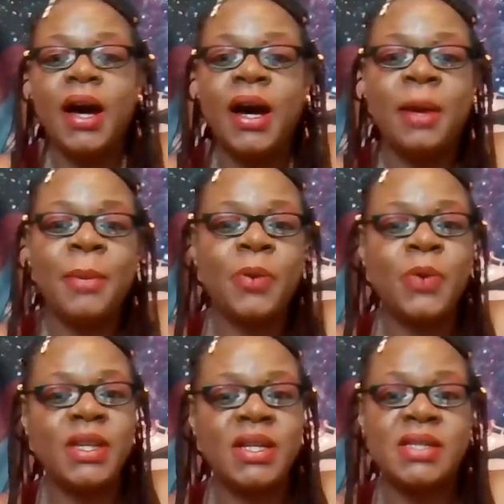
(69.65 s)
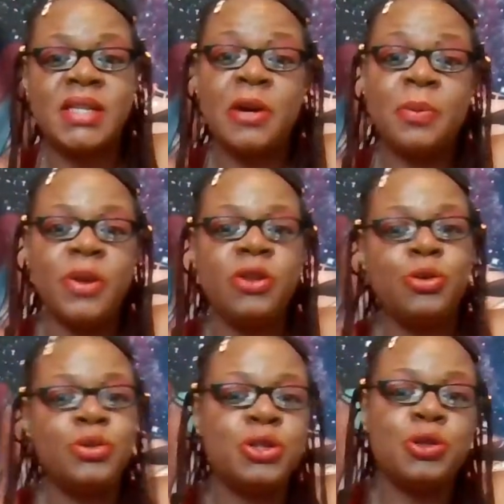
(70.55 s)
It really does help
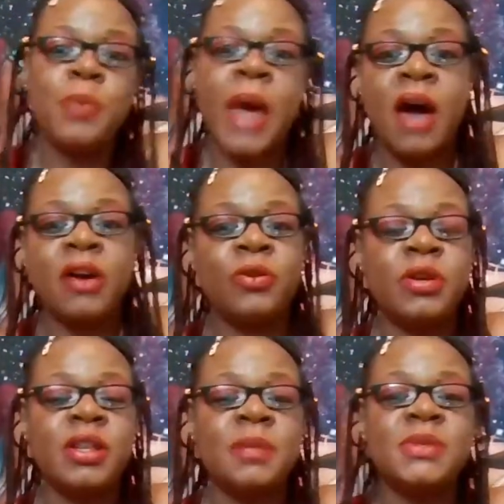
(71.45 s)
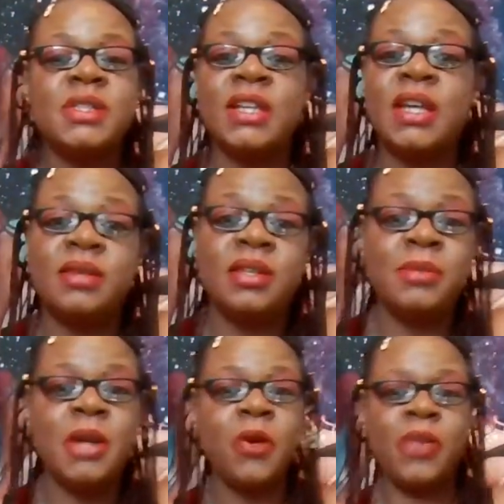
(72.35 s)
YouTube algorithms to let
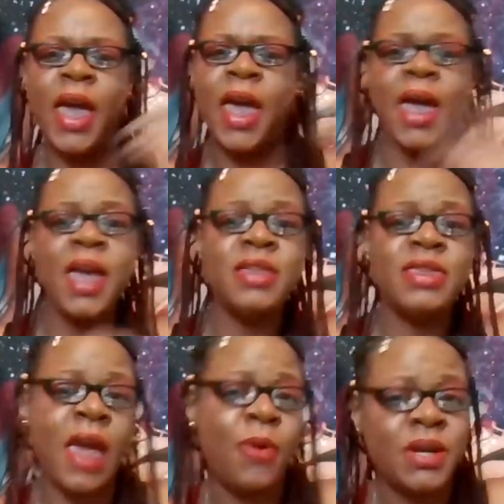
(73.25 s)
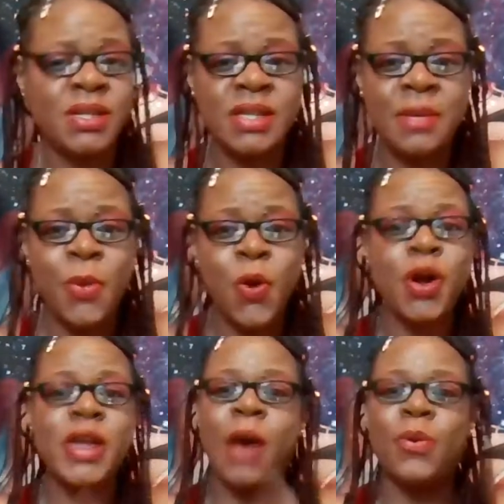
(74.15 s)
them know that, hey, they want to see
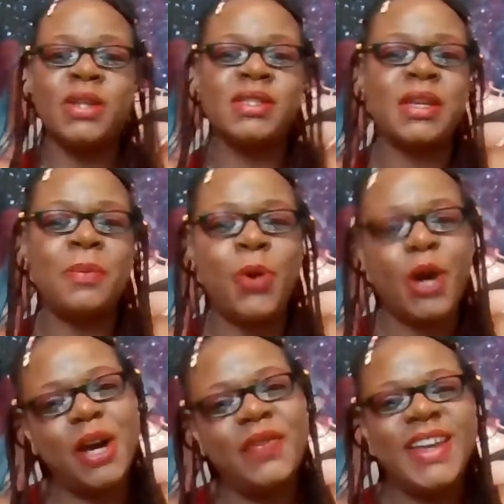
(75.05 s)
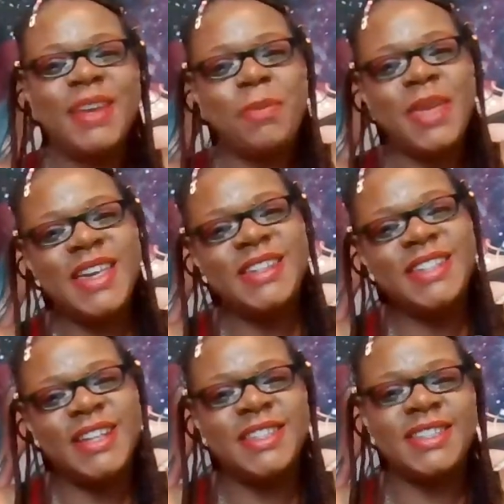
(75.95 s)
more. Y'all want to see more of me,
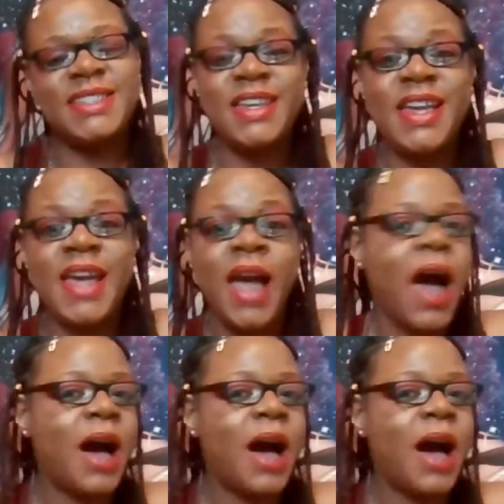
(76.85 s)
Jazzy C.